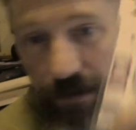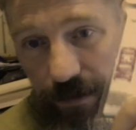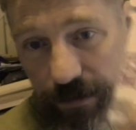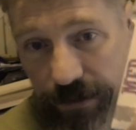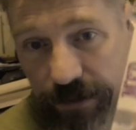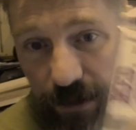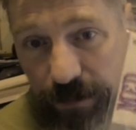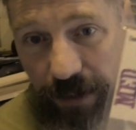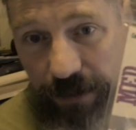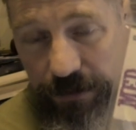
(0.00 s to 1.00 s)
the new
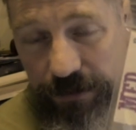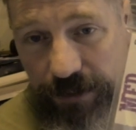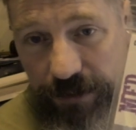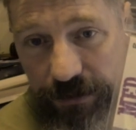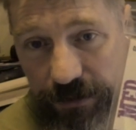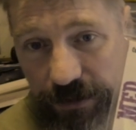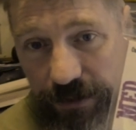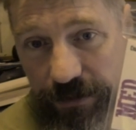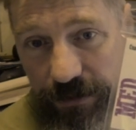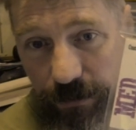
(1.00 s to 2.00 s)
balanced tension
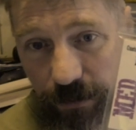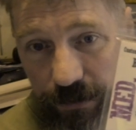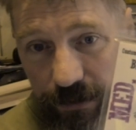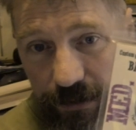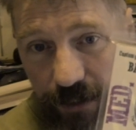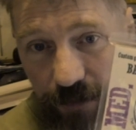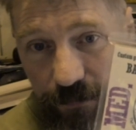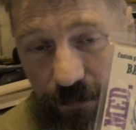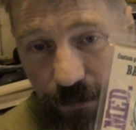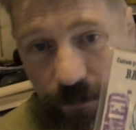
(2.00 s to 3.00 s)
sets are the one to go
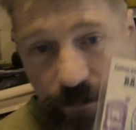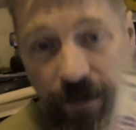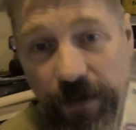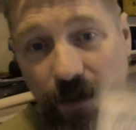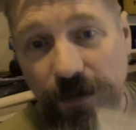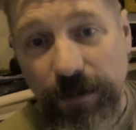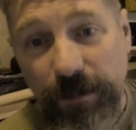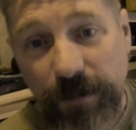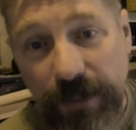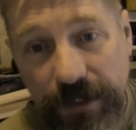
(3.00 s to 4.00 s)
for. The
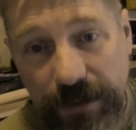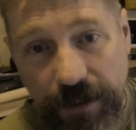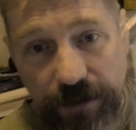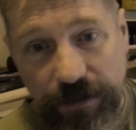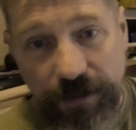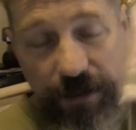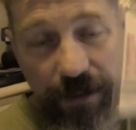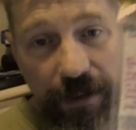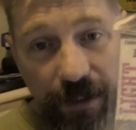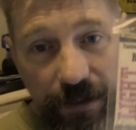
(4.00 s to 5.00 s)

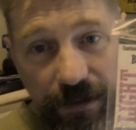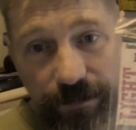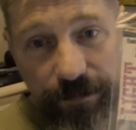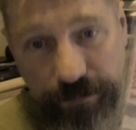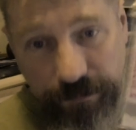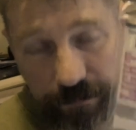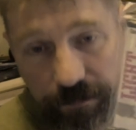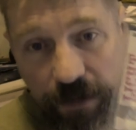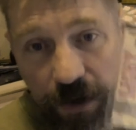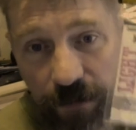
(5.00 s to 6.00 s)
light
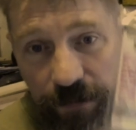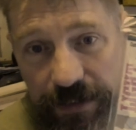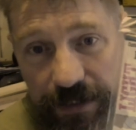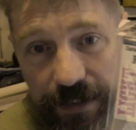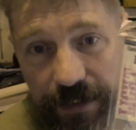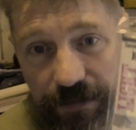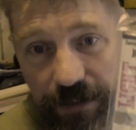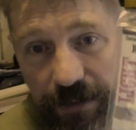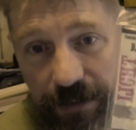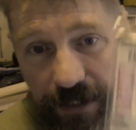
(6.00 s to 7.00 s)
obviously gives you
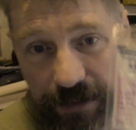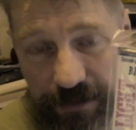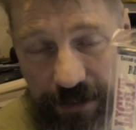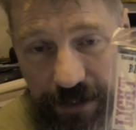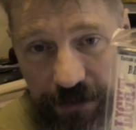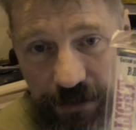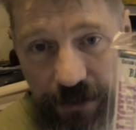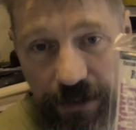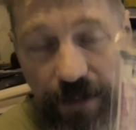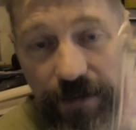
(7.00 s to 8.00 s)
less tension,
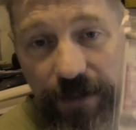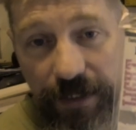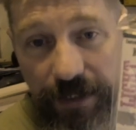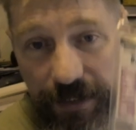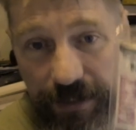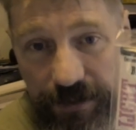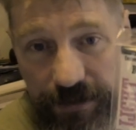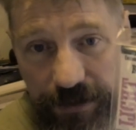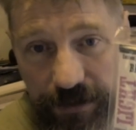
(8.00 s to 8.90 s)
they're easier to